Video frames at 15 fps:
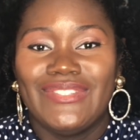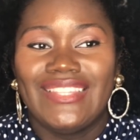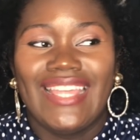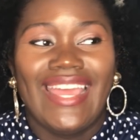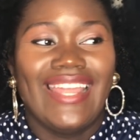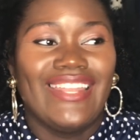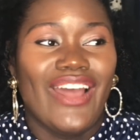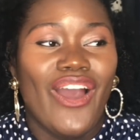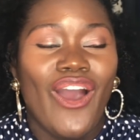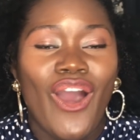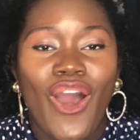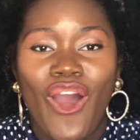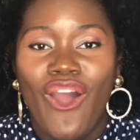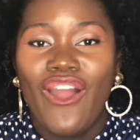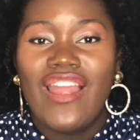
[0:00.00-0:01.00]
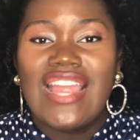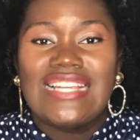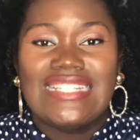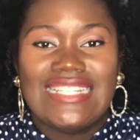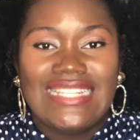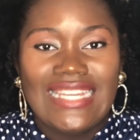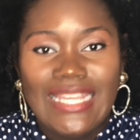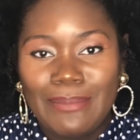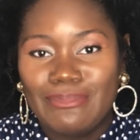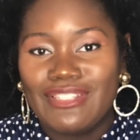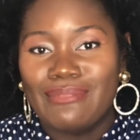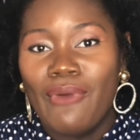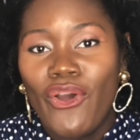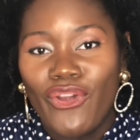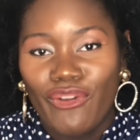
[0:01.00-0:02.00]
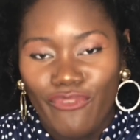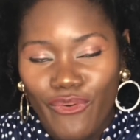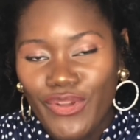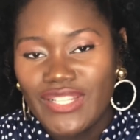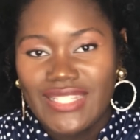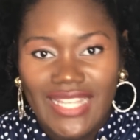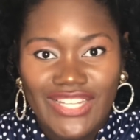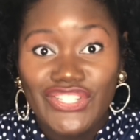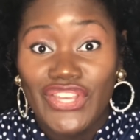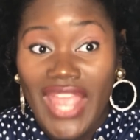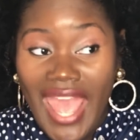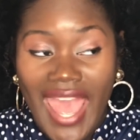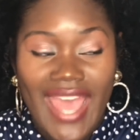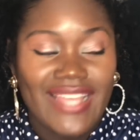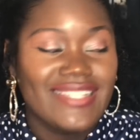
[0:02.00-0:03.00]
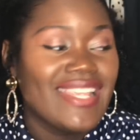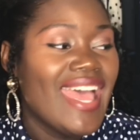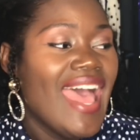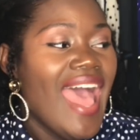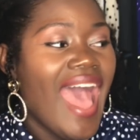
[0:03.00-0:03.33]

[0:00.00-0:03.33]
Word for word: with that hard, deep smoker voice that she has.